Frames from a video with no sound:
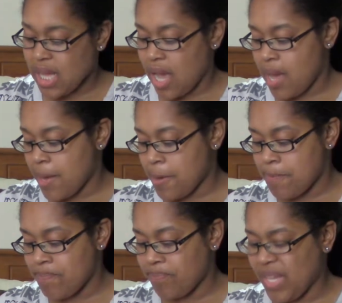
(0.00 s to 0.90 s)

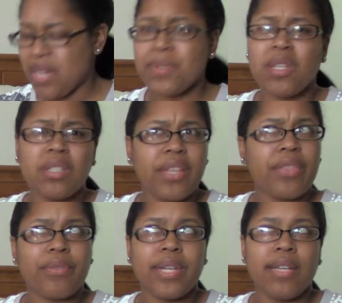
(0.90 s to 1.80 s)
and it was only
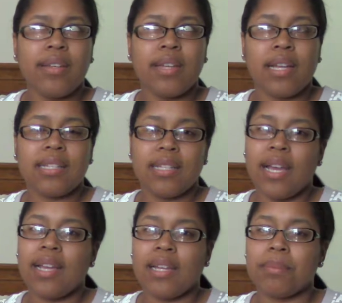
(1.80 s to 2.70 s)
$3.99,
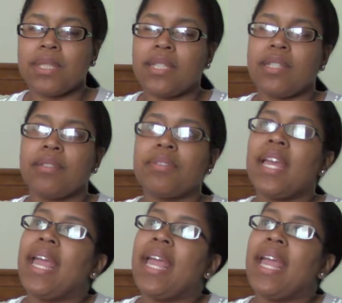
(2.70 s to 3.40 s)
I believe,